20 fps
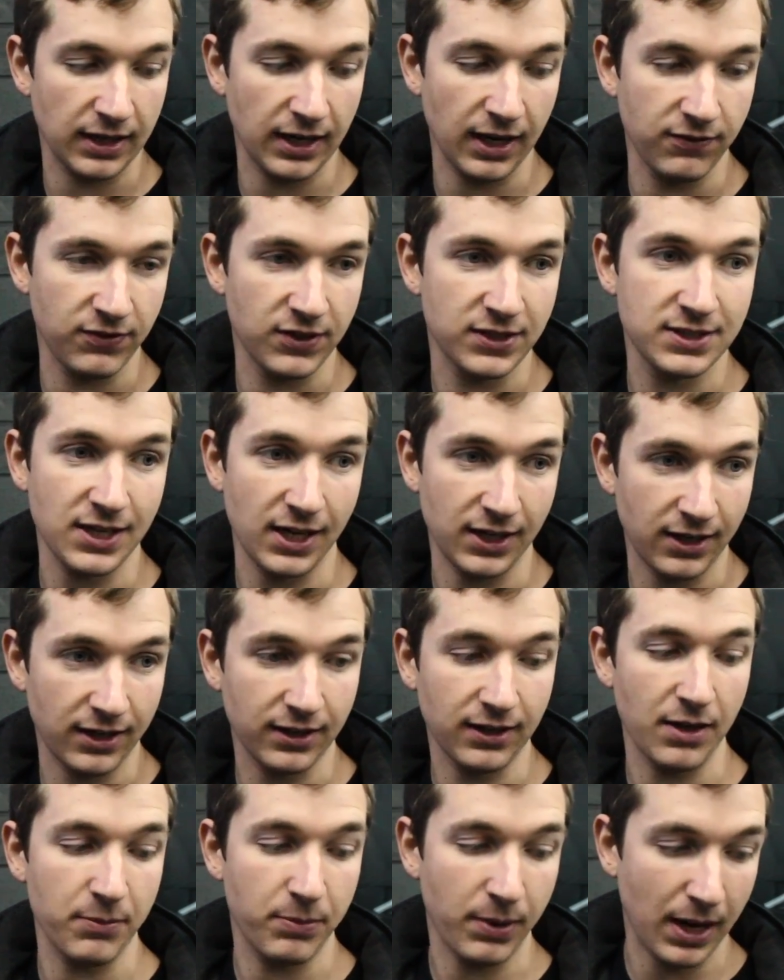If you take your
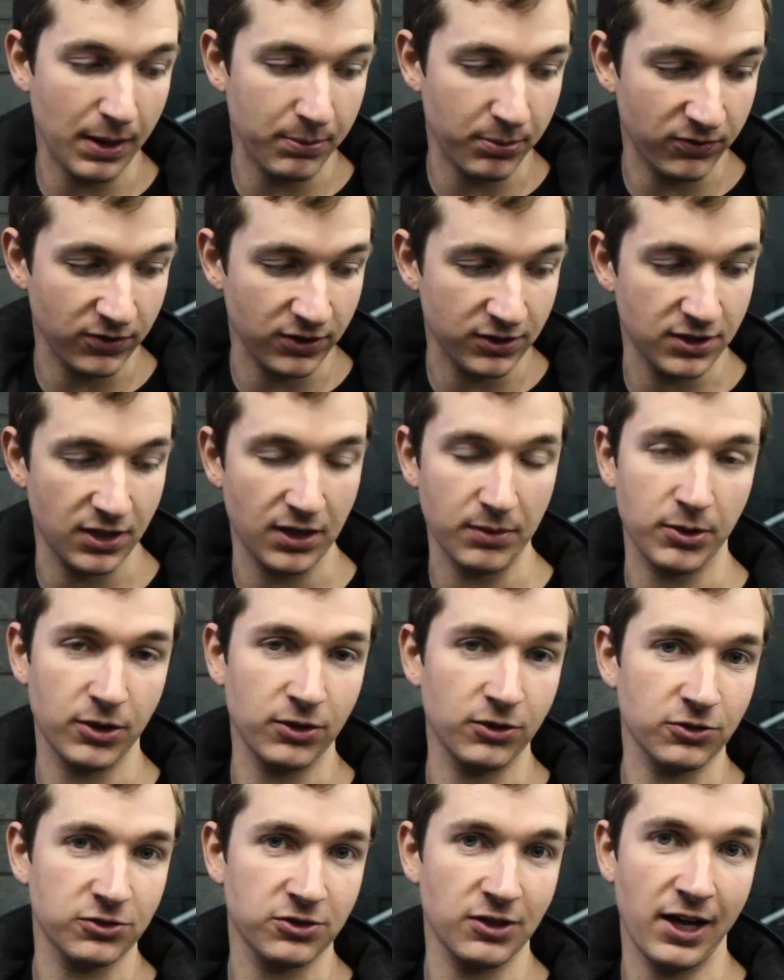inlet pipe off your
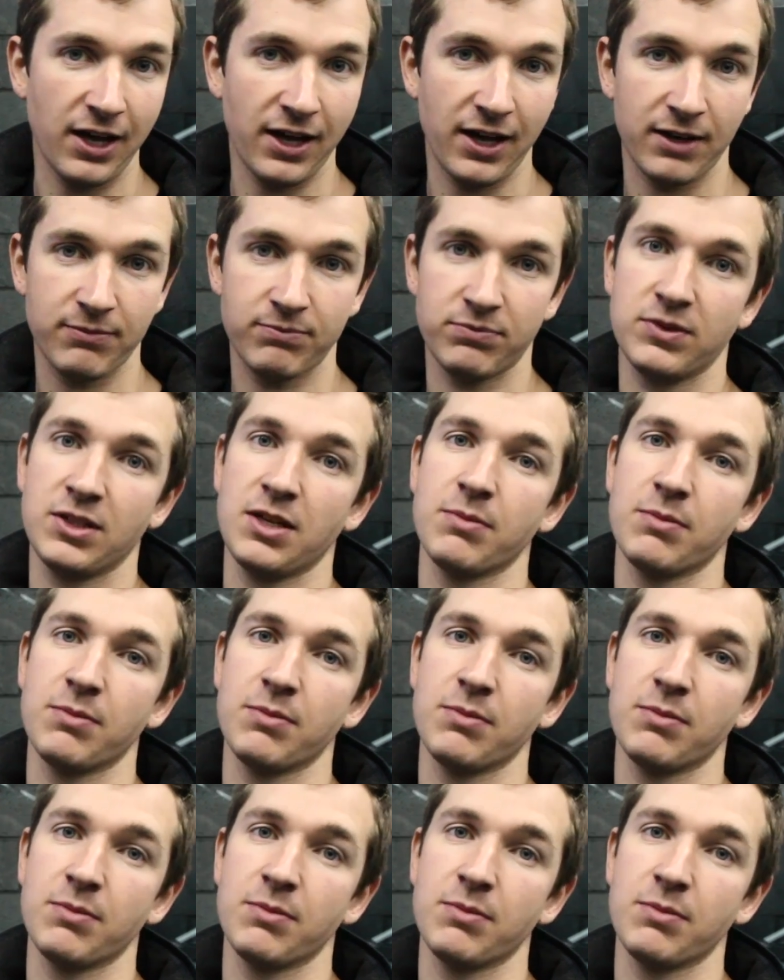turbo looks like that,